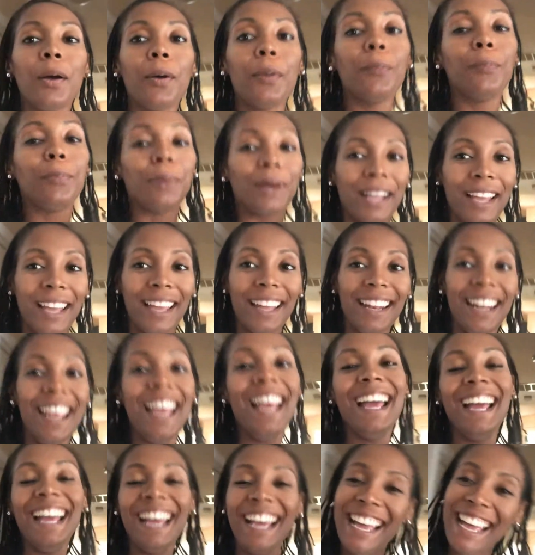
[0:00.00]
But
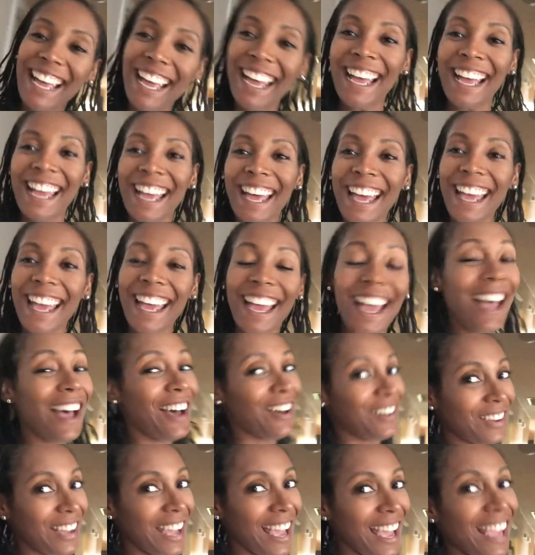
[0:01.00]

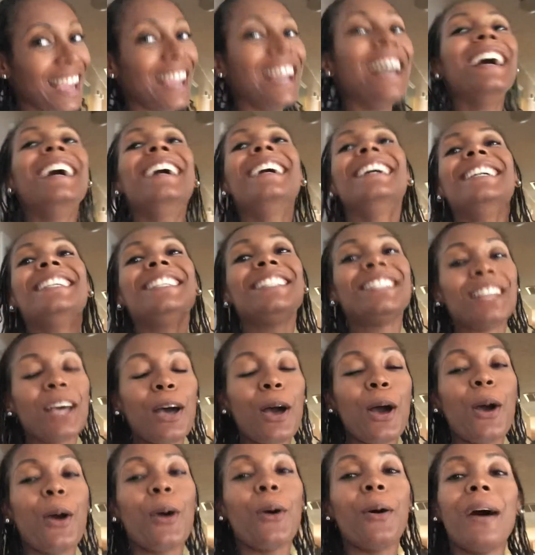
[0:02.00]
okay,
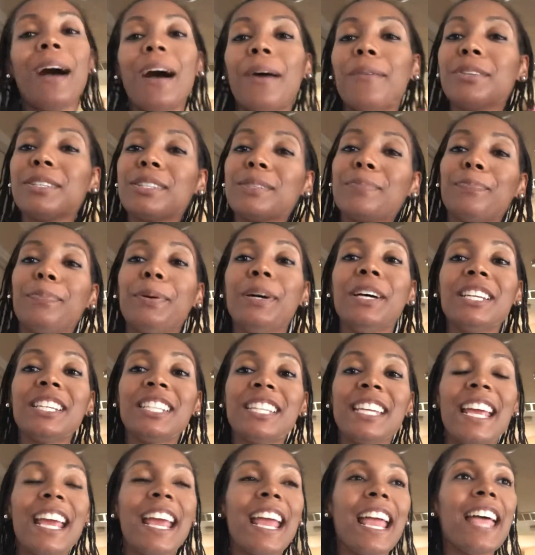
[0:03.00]
so I was
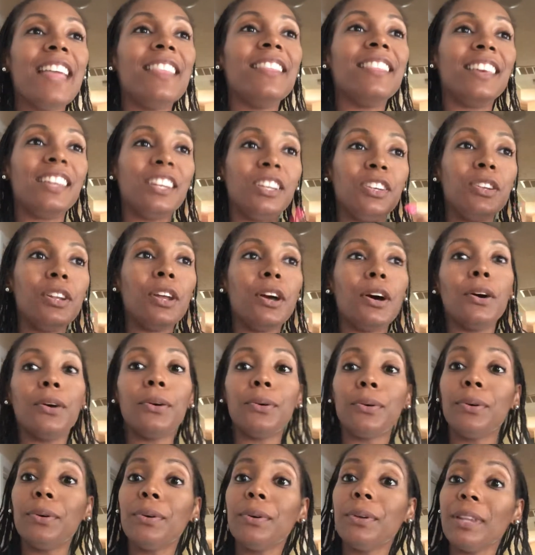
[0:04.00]
pushing, and
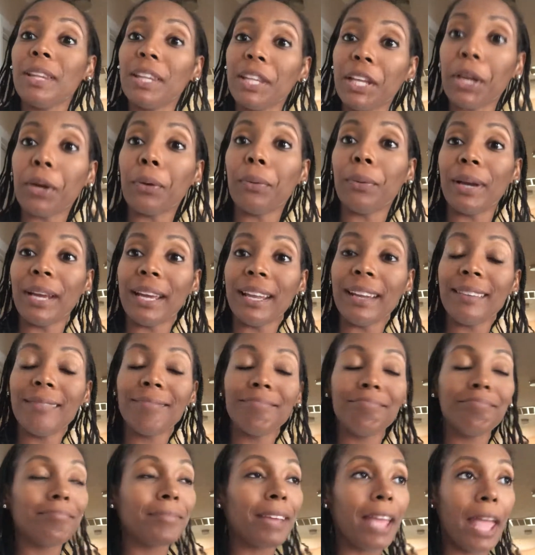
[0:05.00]
then liquid
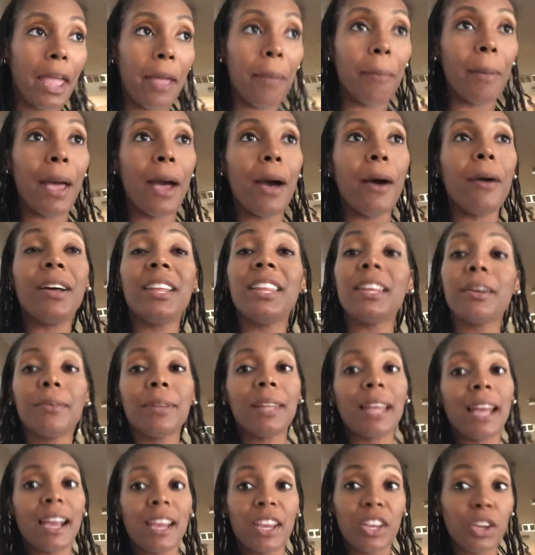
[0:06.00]
came out, and they were
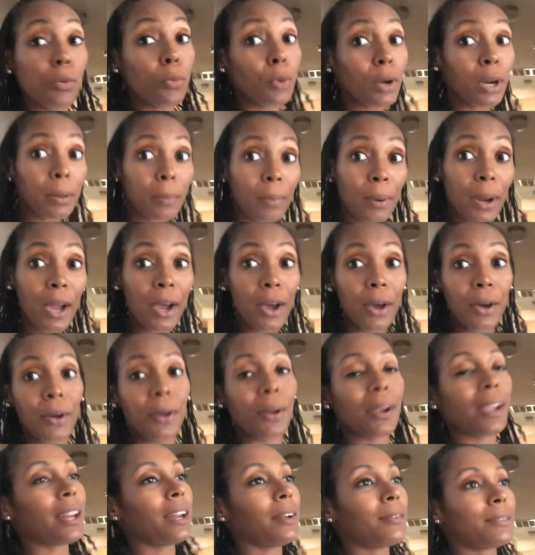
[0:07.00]
like, your water
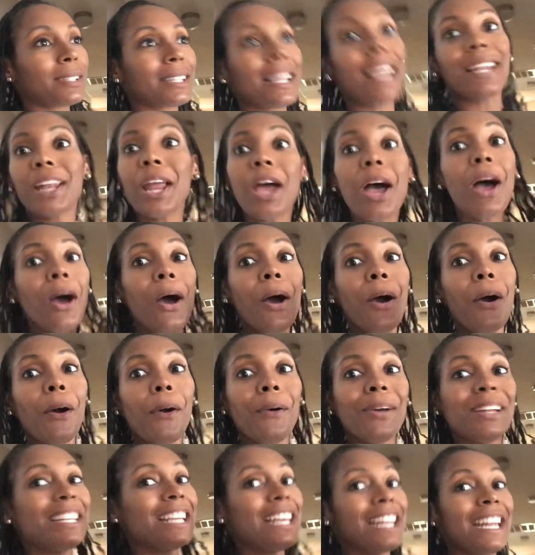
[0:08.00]
broke. And I was like,
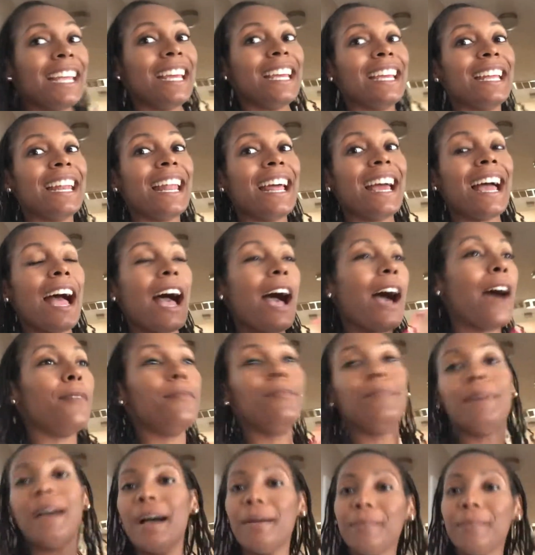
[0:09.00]
no, it didn't. I've